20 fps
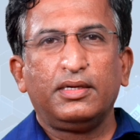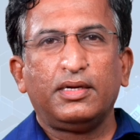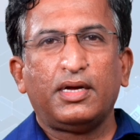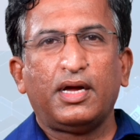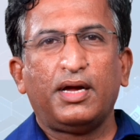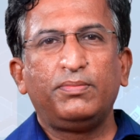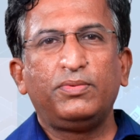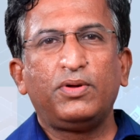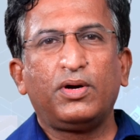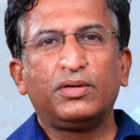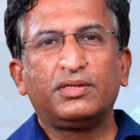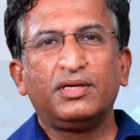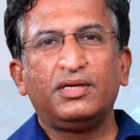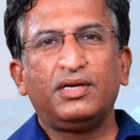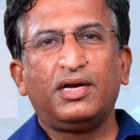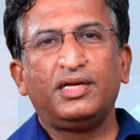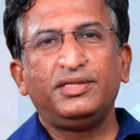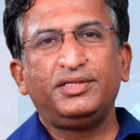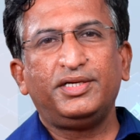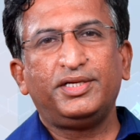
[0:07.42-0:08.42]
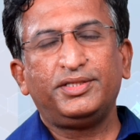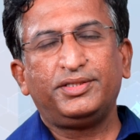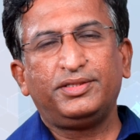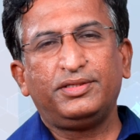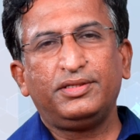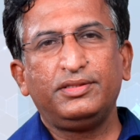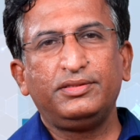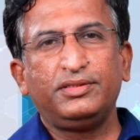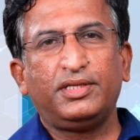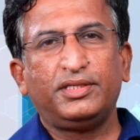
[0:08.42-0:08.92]
I am Dr. Rajesh
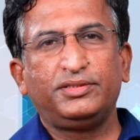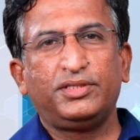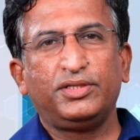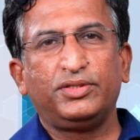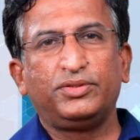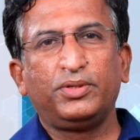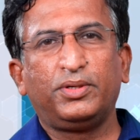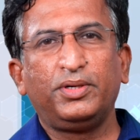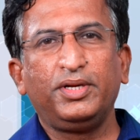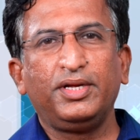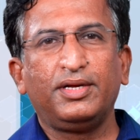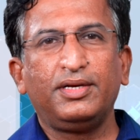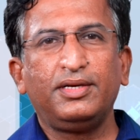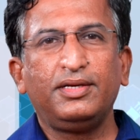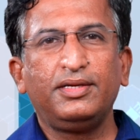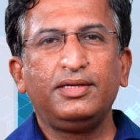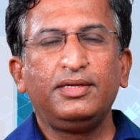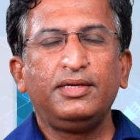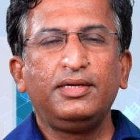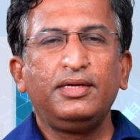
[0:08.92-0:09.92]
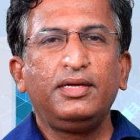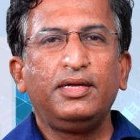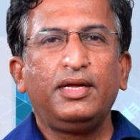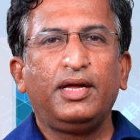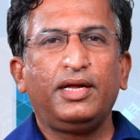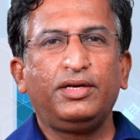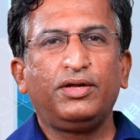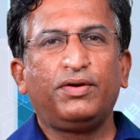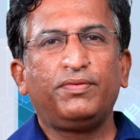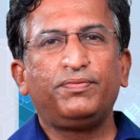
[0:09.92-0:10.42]
Thachathodiyil,
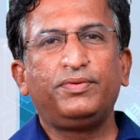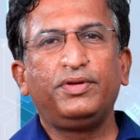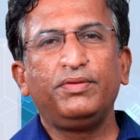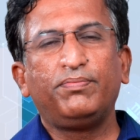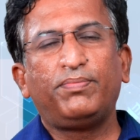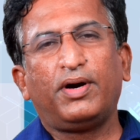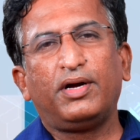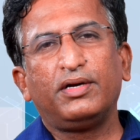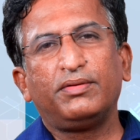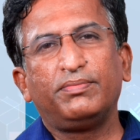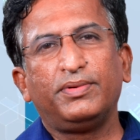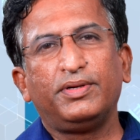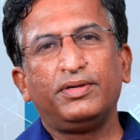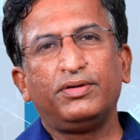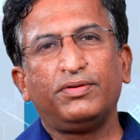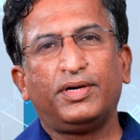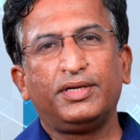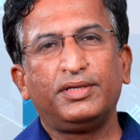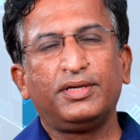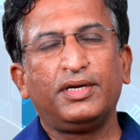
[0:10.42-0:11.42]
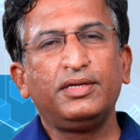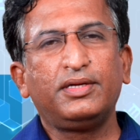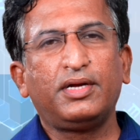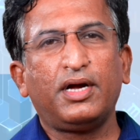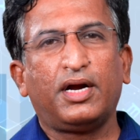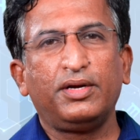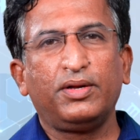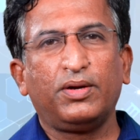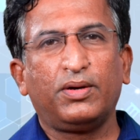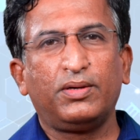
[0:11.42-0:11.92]
Head of Department of Adult
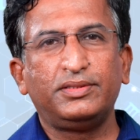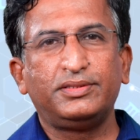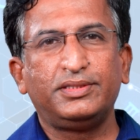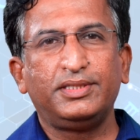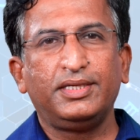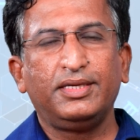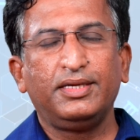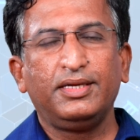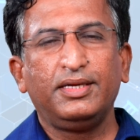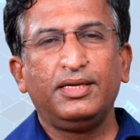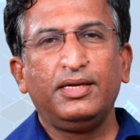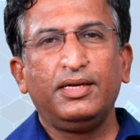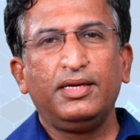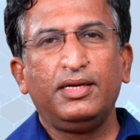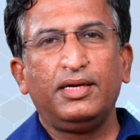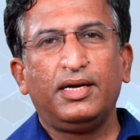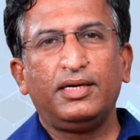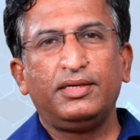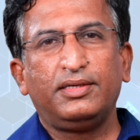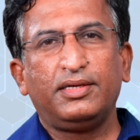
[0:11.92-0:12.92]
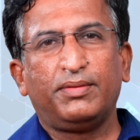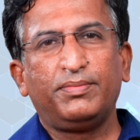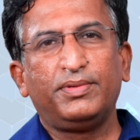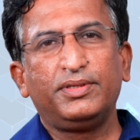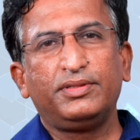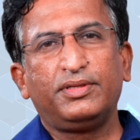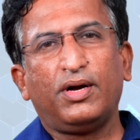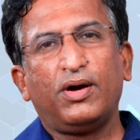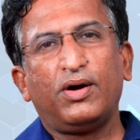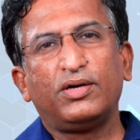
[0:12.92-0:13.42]
Cardiology at
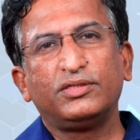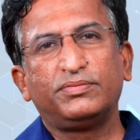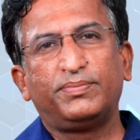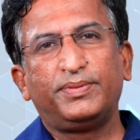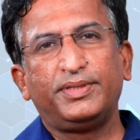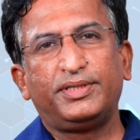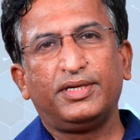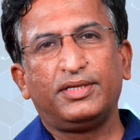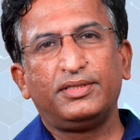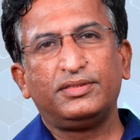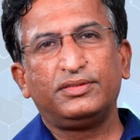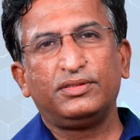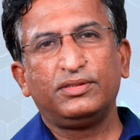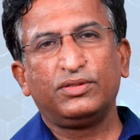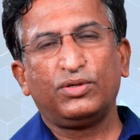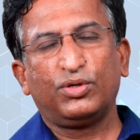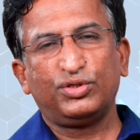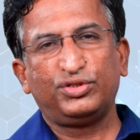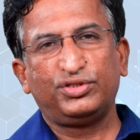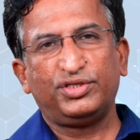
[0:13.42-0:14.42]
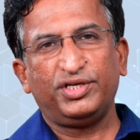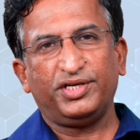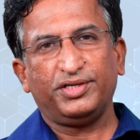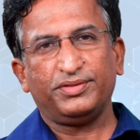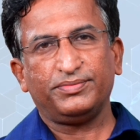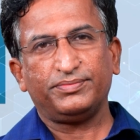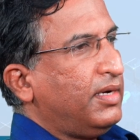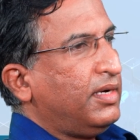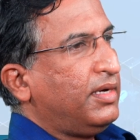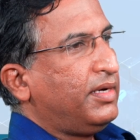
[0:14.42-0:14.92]
Amrita Hospitals, Kochi.
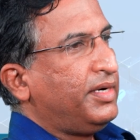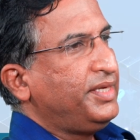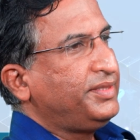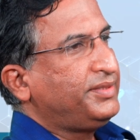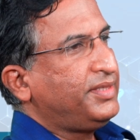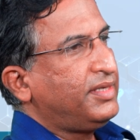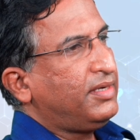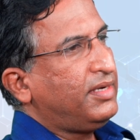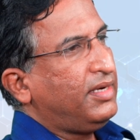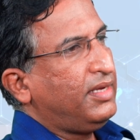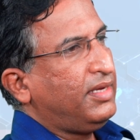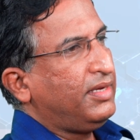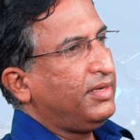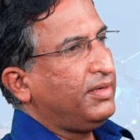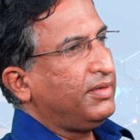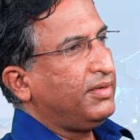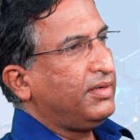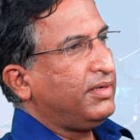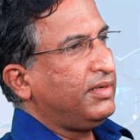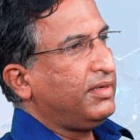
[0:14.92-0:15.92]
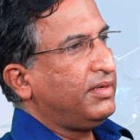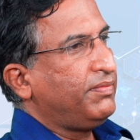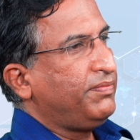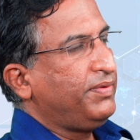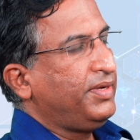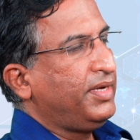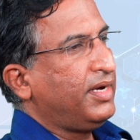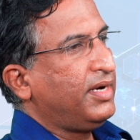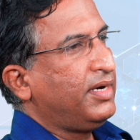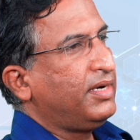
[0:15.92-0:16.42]
Uh, recently, uh,
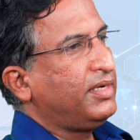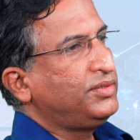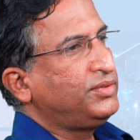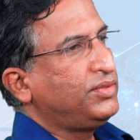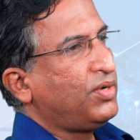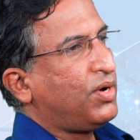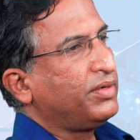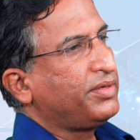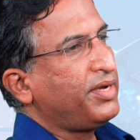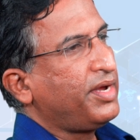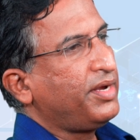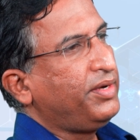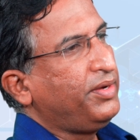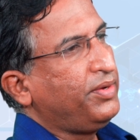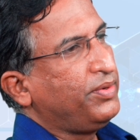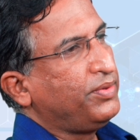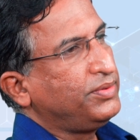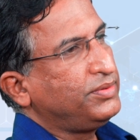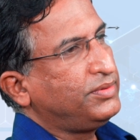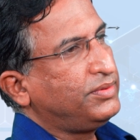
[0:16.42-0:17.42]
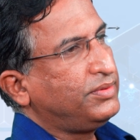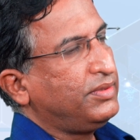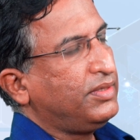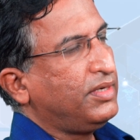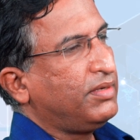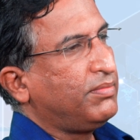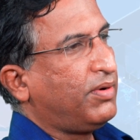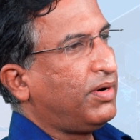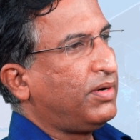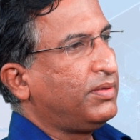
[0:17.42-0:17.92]
we had a shocking news
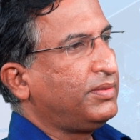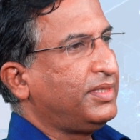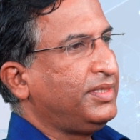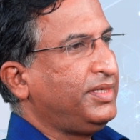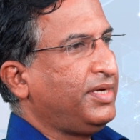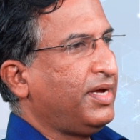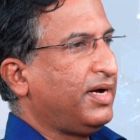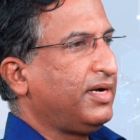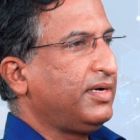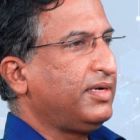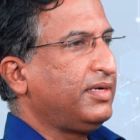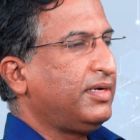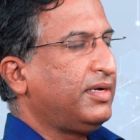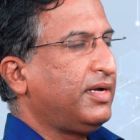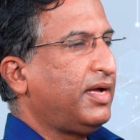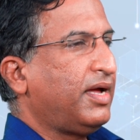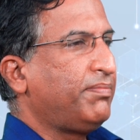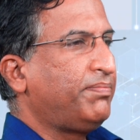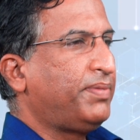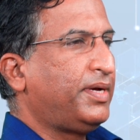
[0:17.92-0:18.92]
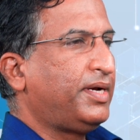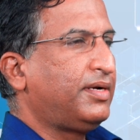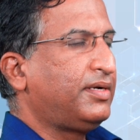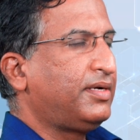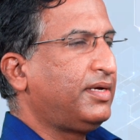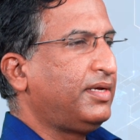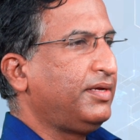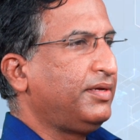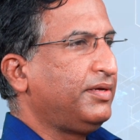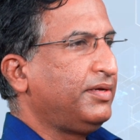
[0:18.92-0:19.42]
about a young,
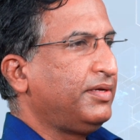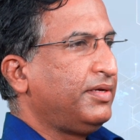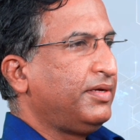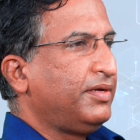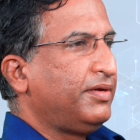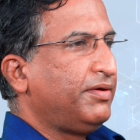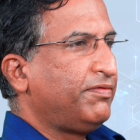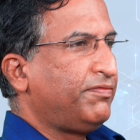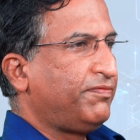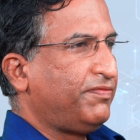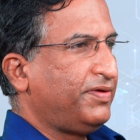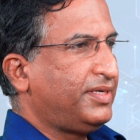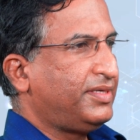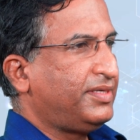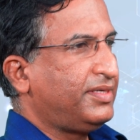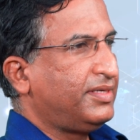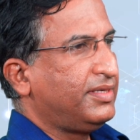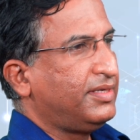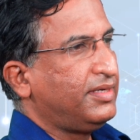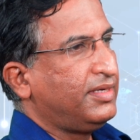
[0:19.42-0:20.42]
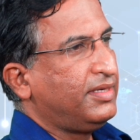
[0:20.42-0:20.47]
apparently fit